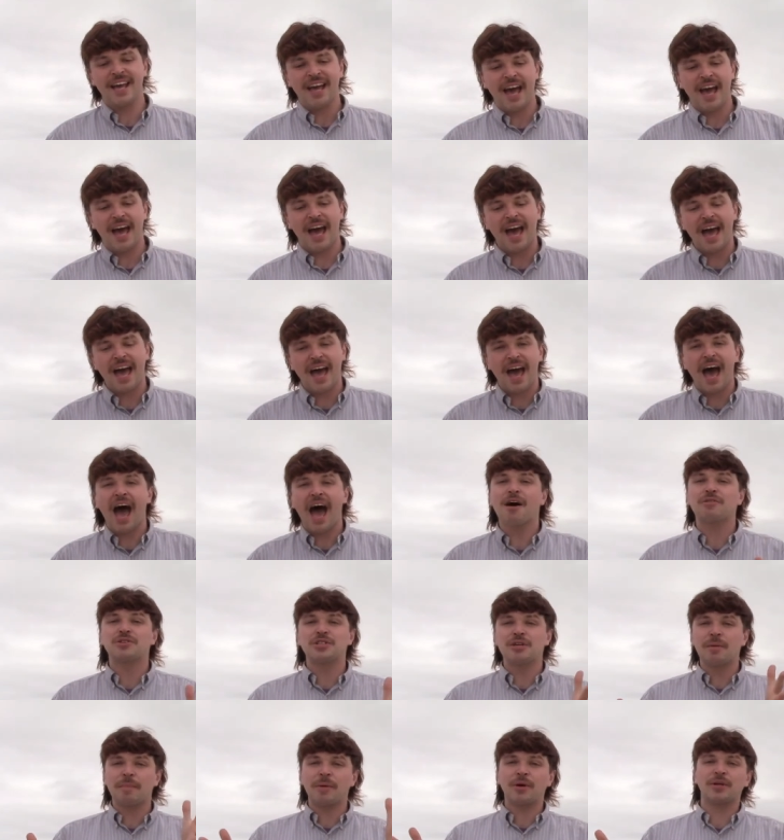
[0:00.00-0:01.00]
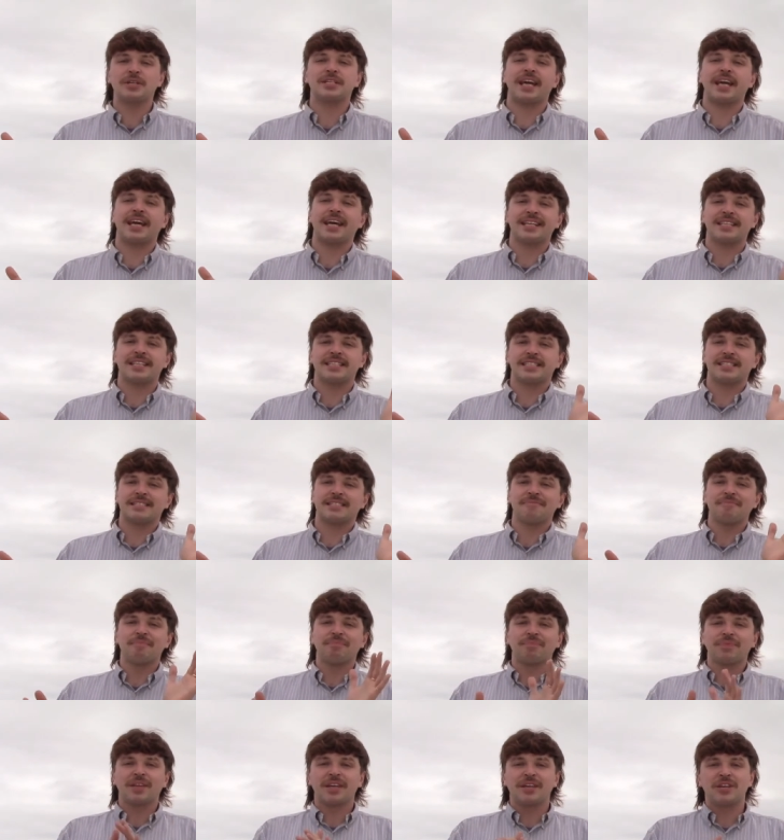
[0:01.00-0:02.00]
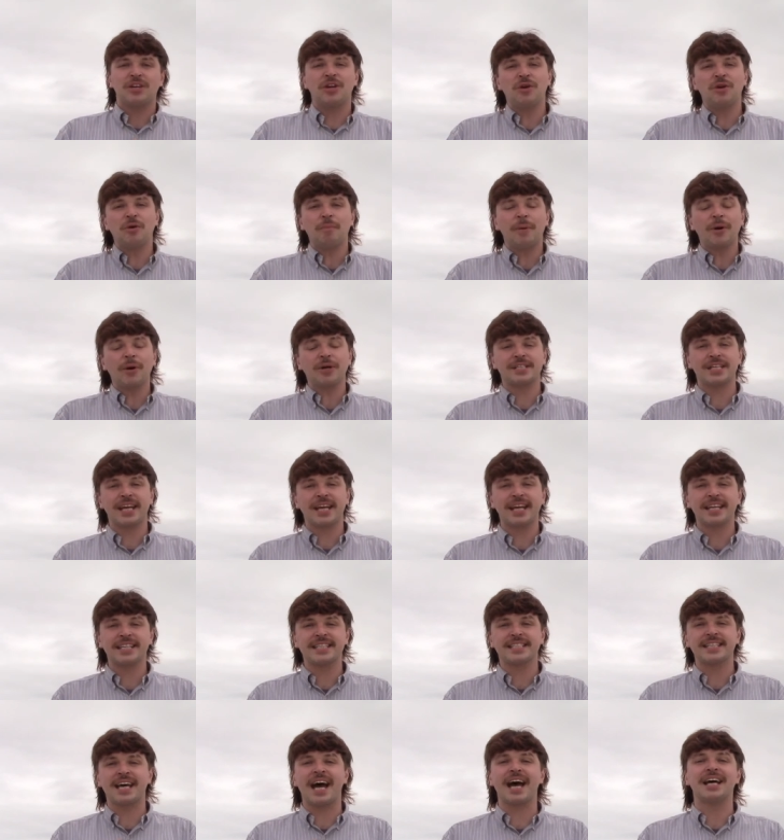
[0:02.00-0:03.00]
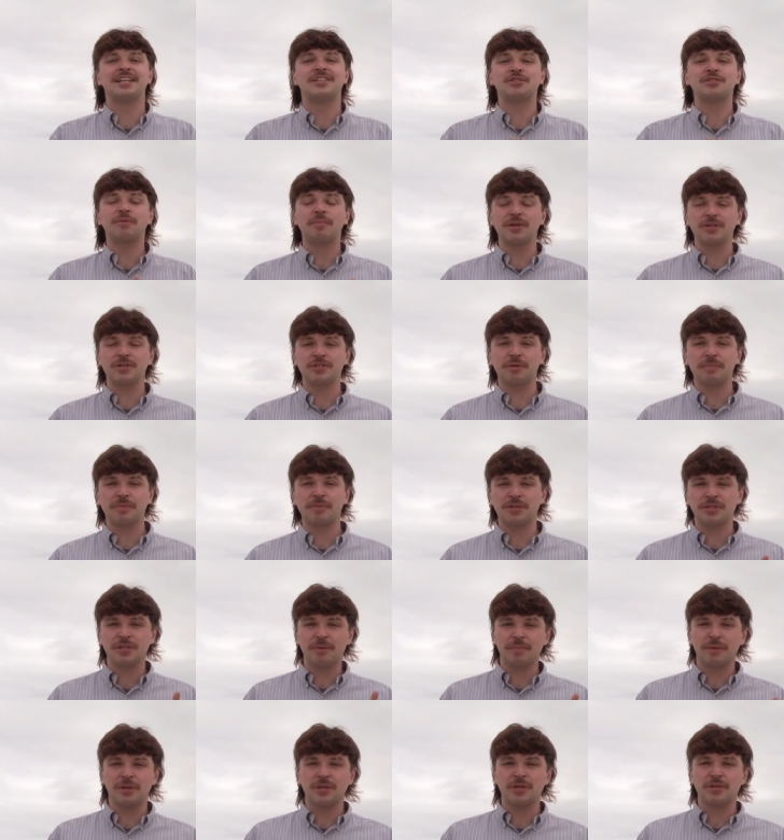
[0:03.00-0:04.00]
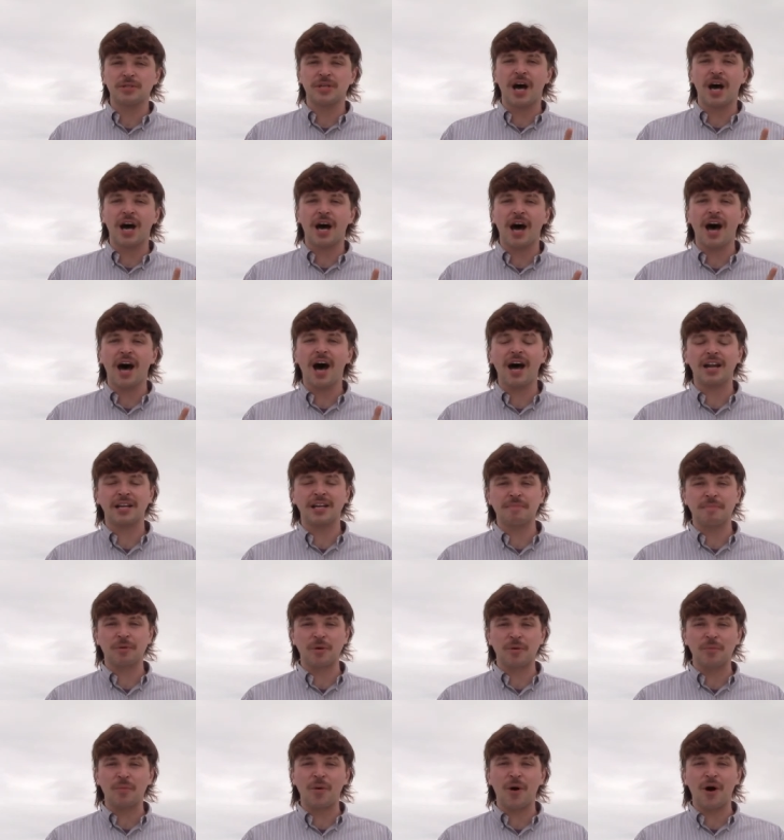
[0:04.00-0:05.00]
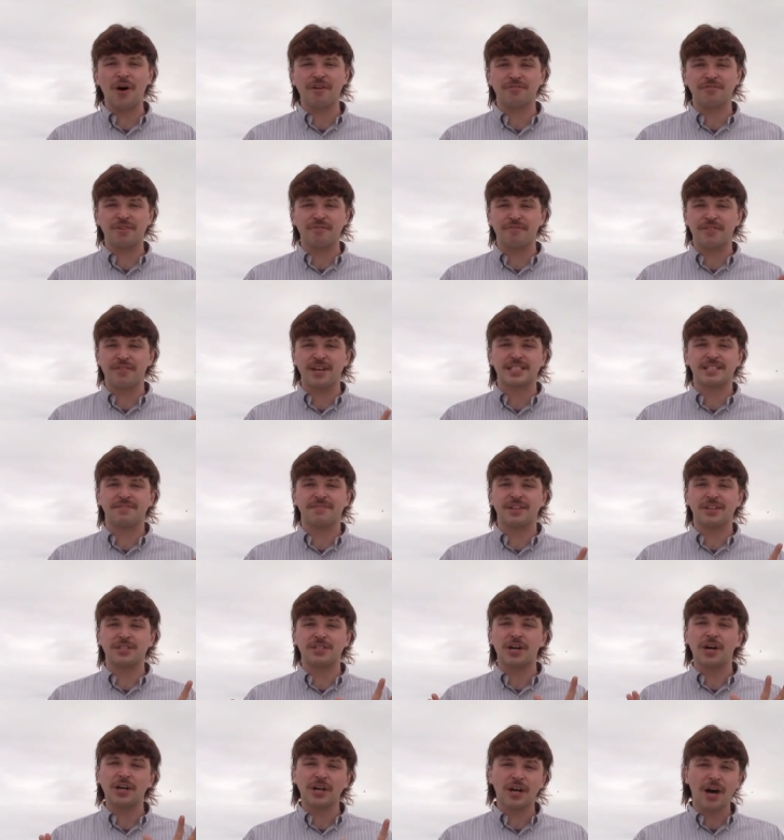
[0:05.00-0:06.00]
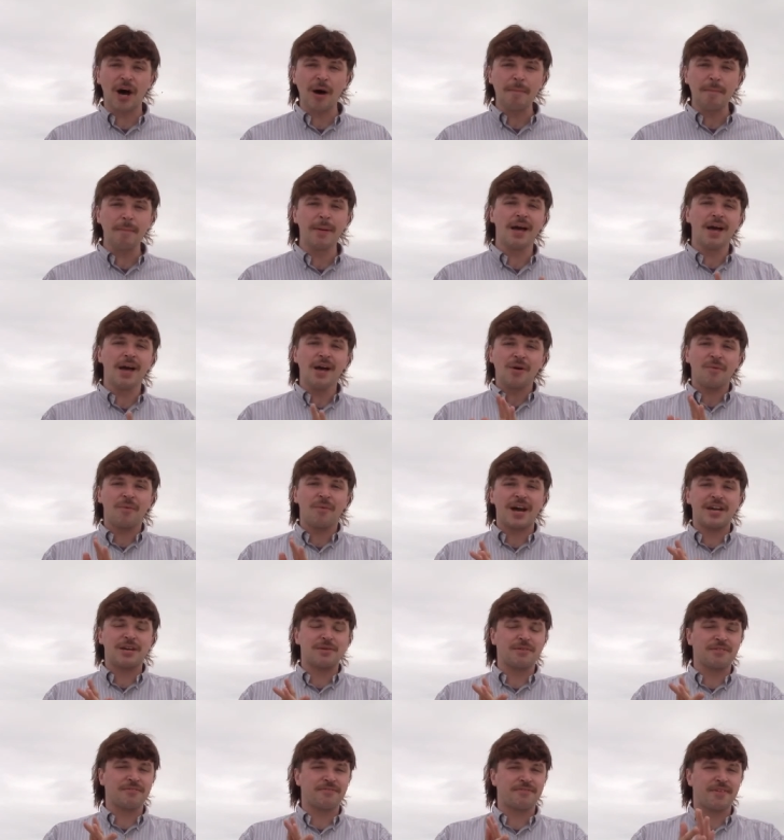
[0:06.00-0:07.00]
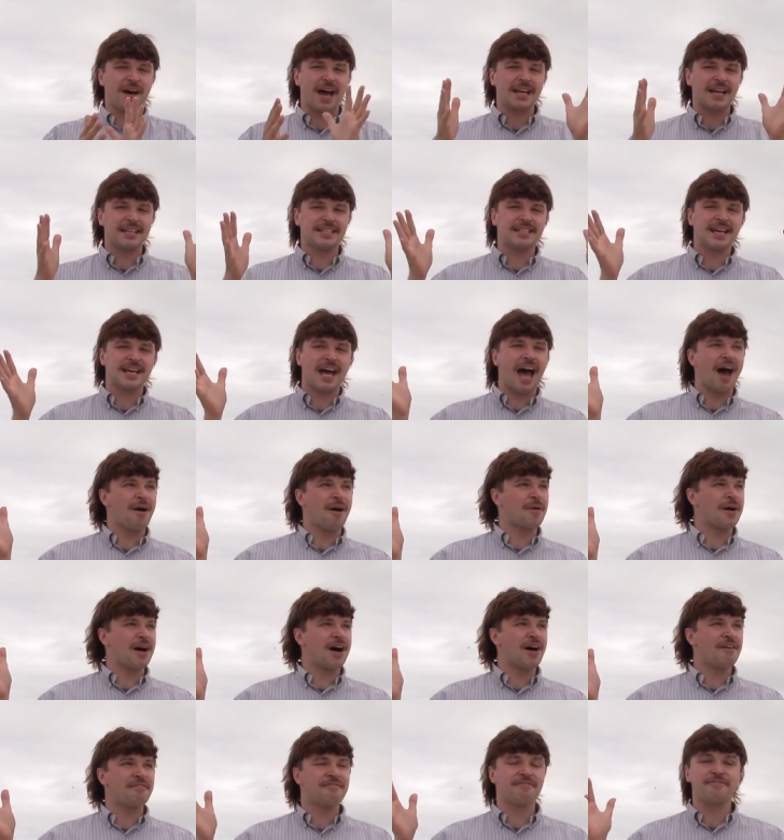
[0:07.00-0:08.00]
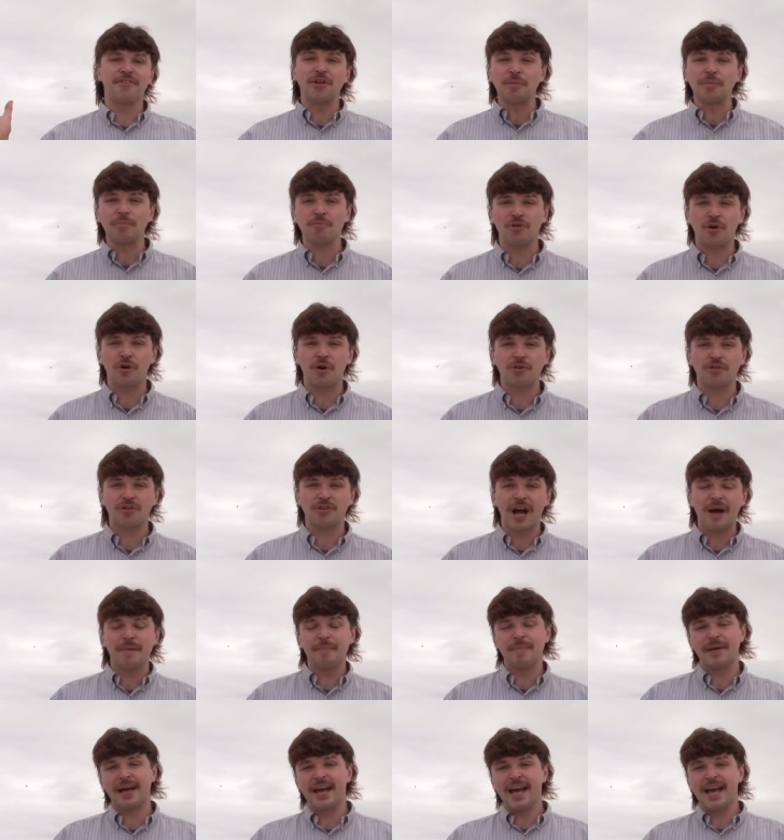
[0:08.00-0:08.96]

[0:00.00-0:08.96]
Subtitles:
How do you book tickets? You book tickets at www.hartlepoolwaterfrontfestival.com, where you'll find our full programme.